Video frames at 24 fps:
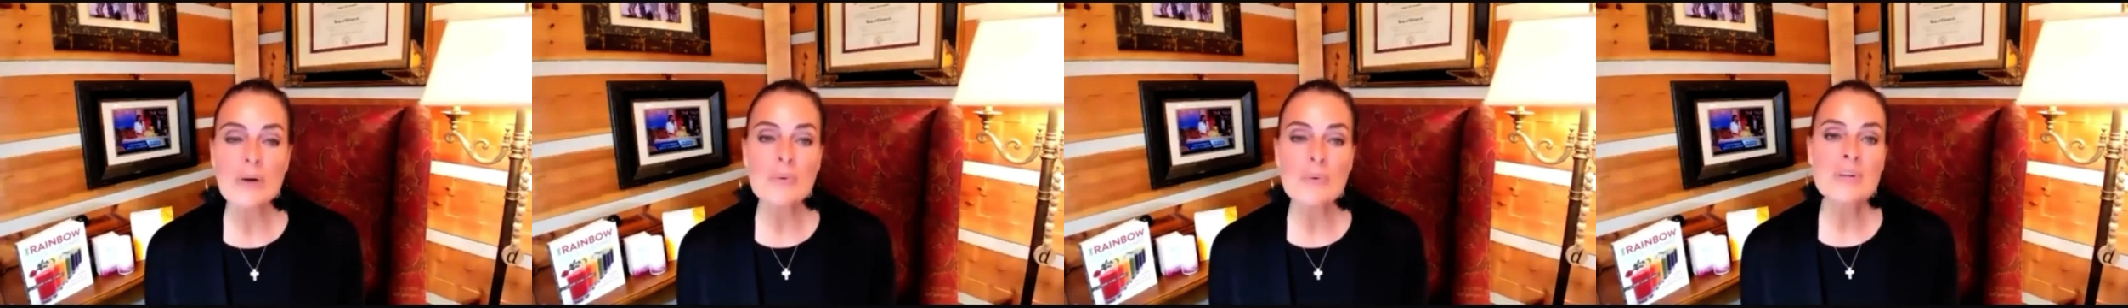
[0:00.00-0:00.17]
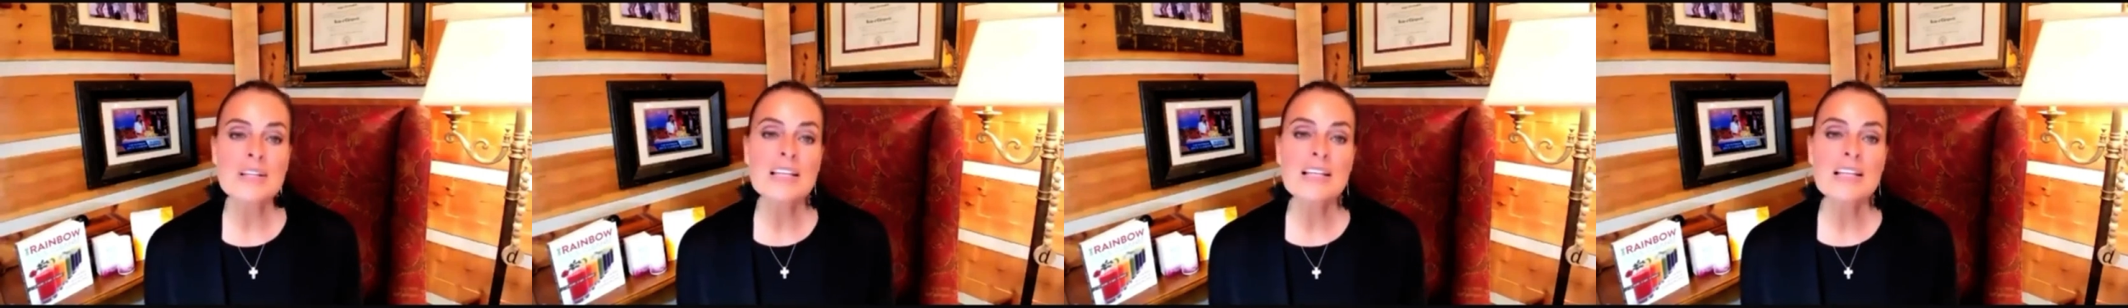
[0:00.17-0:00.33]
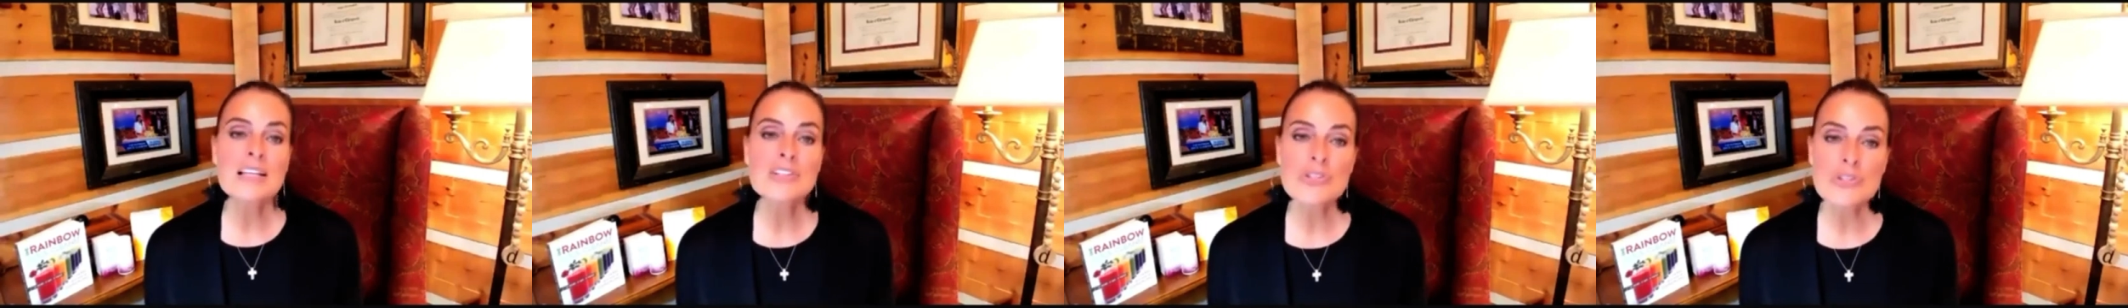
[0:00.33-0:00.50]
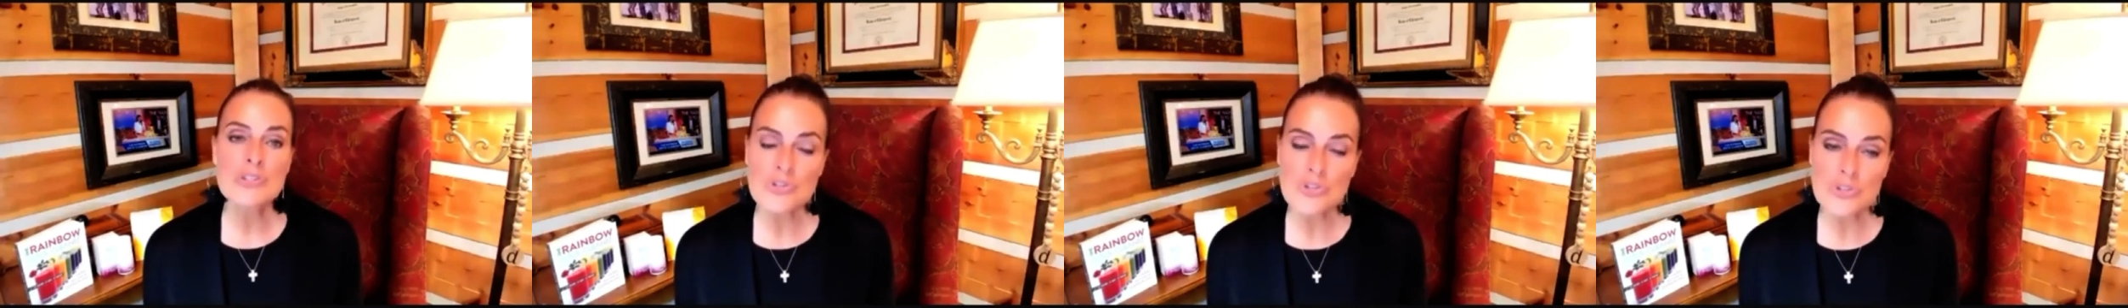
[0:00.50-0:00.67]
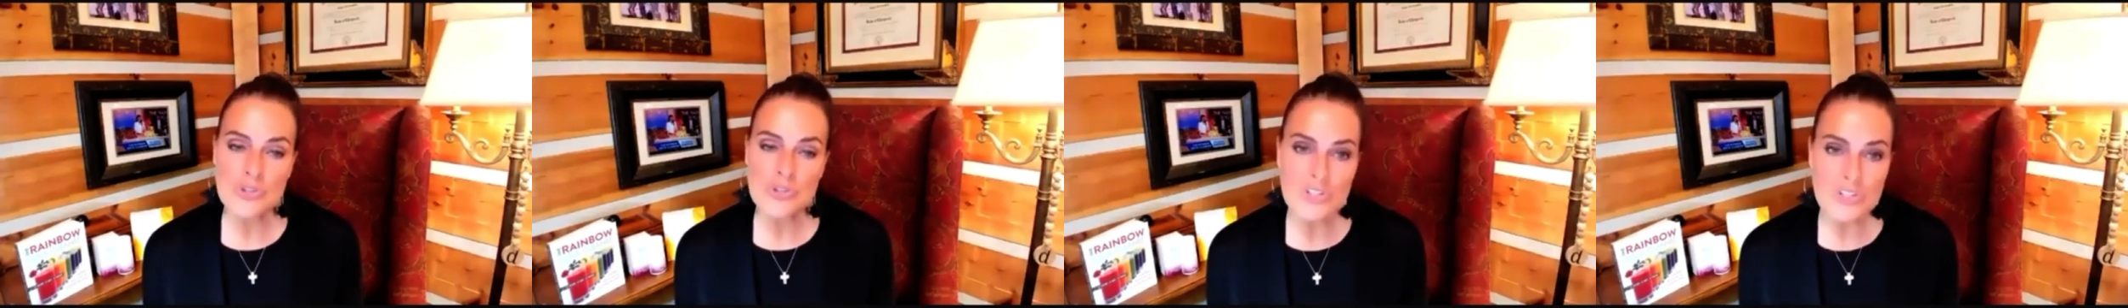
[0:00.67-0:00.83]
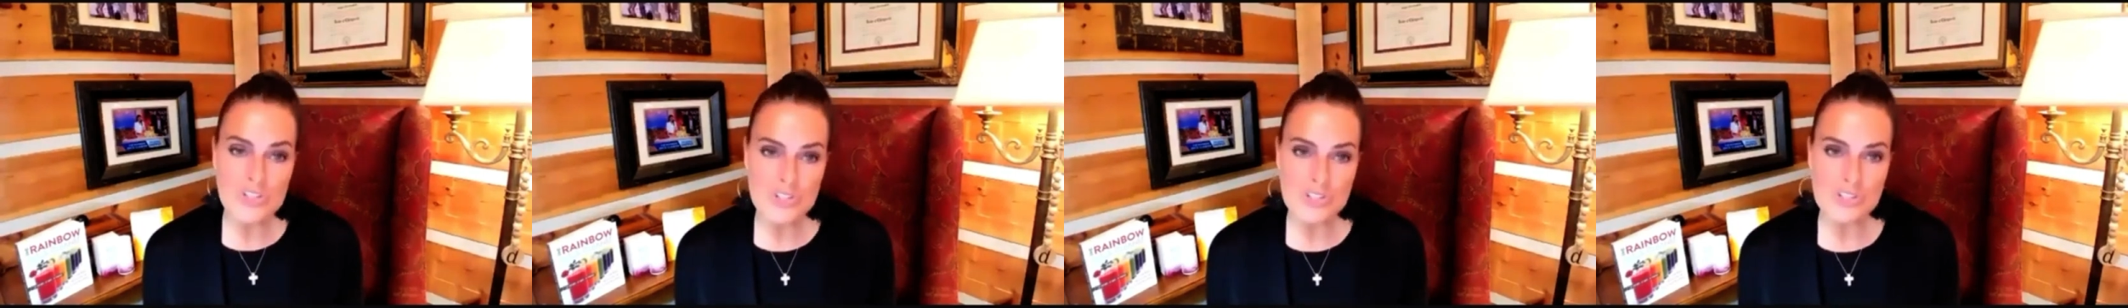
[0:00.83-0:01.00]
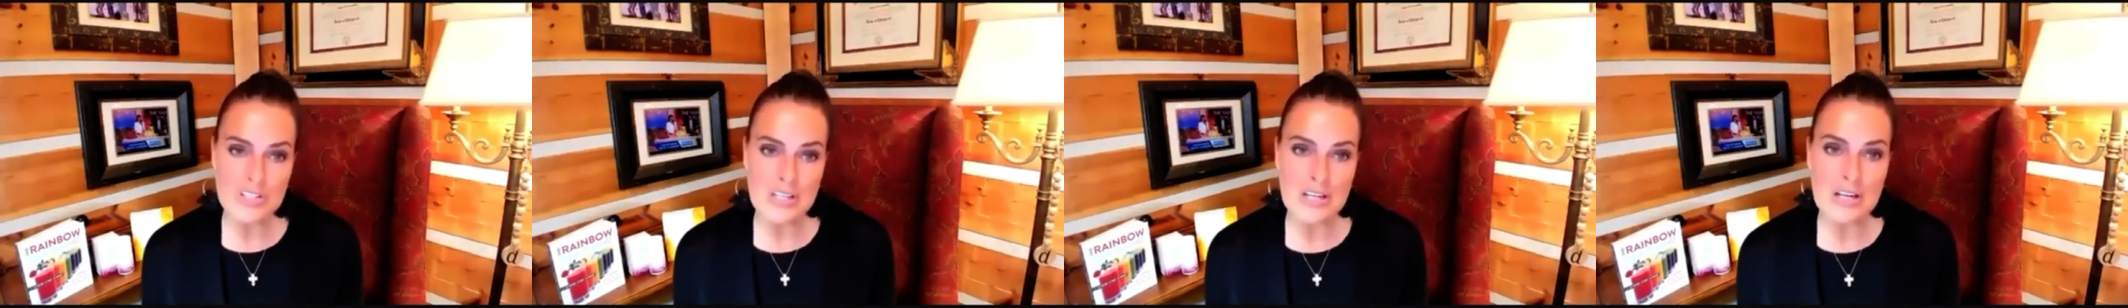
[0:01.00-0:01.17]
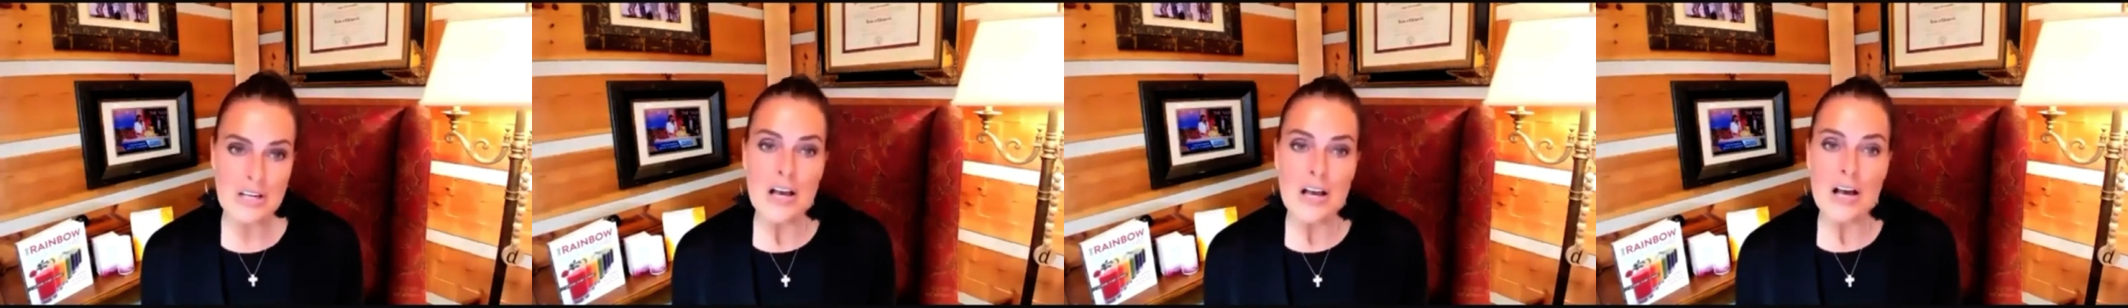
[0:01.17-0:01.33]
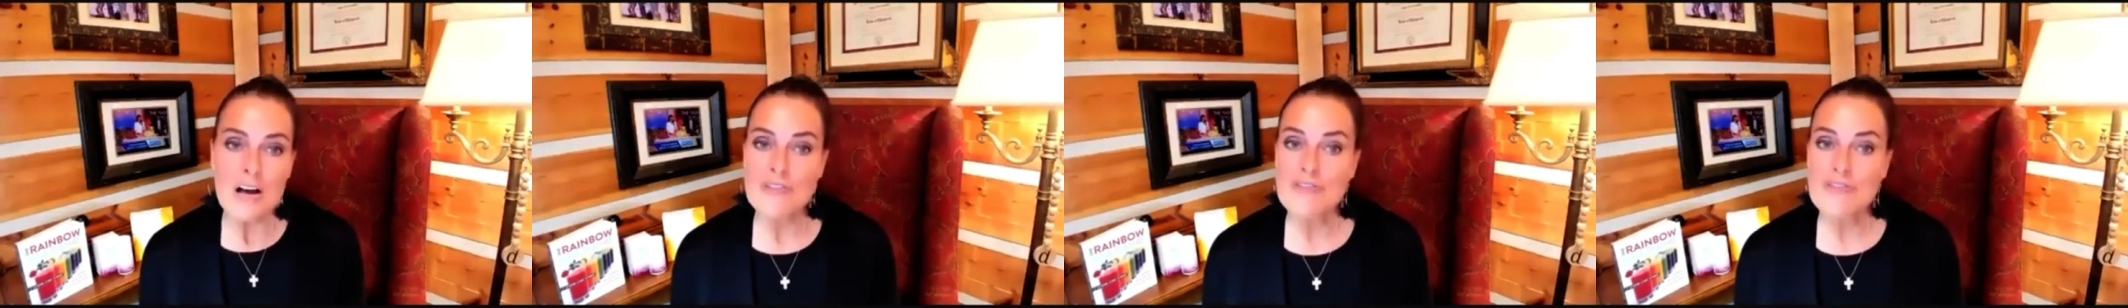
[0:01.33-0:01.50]
need nutritionally
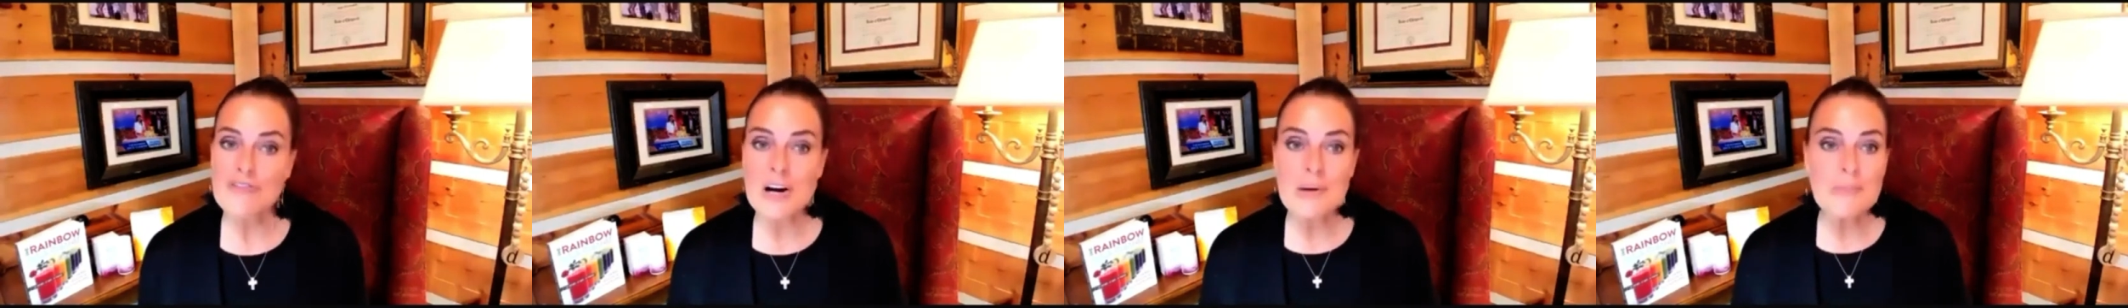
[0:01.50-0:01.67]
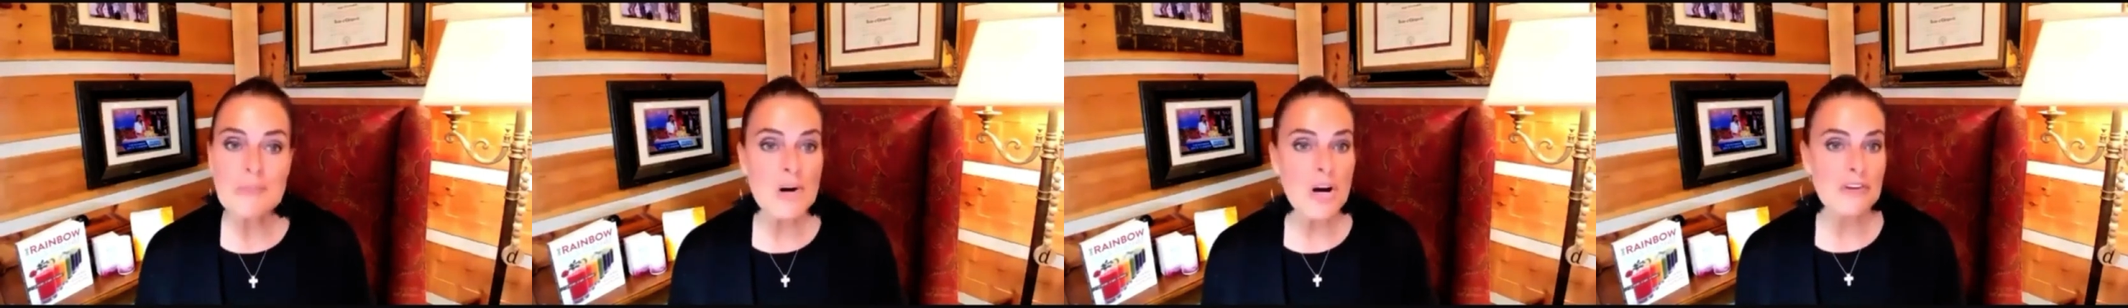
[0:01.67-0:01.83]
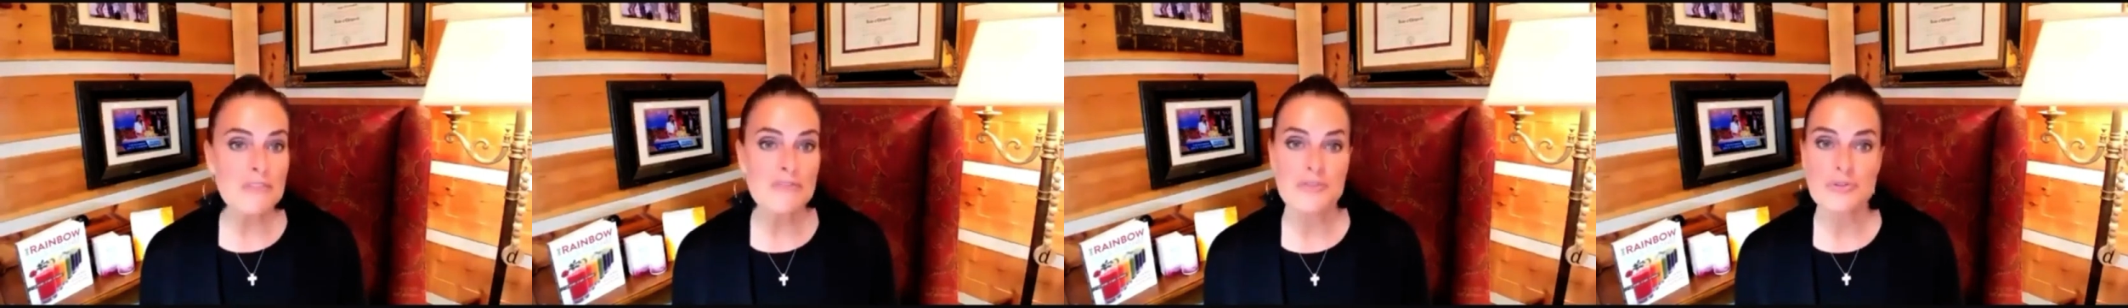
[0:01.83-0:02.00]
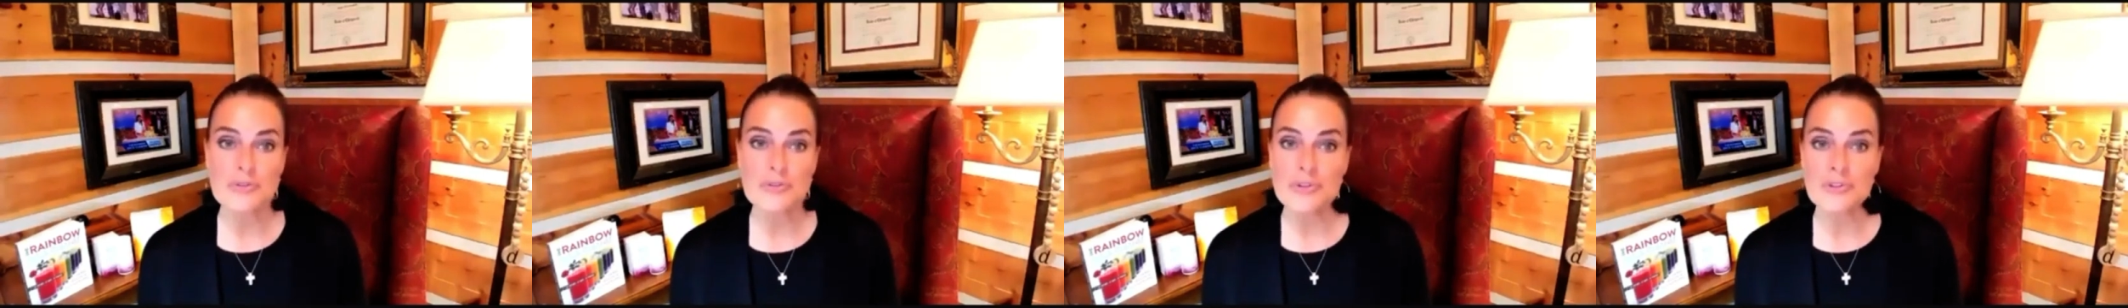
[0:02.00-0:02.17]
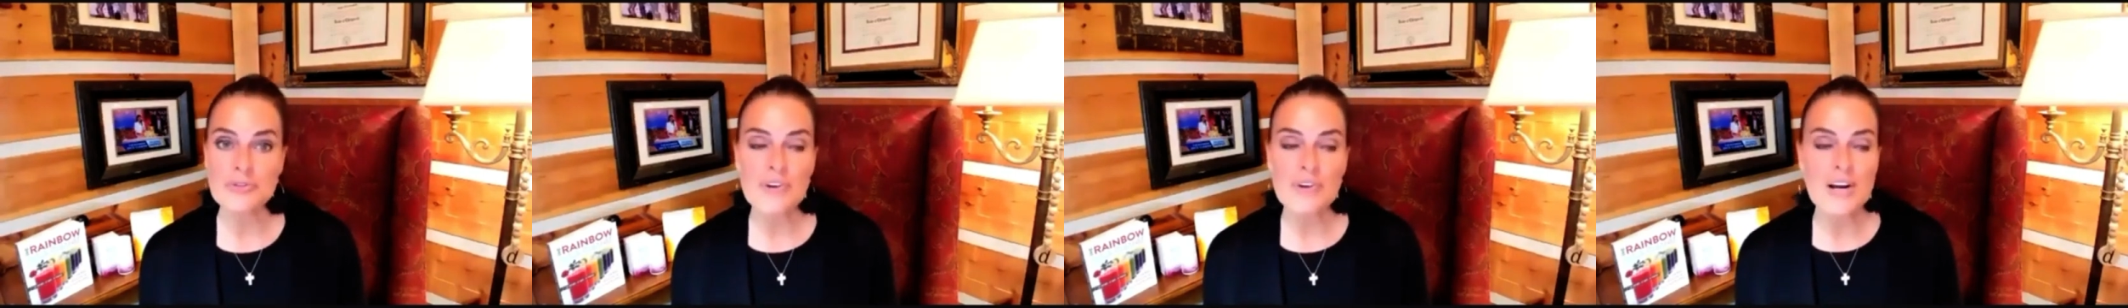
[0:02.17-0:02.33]
from our food, right?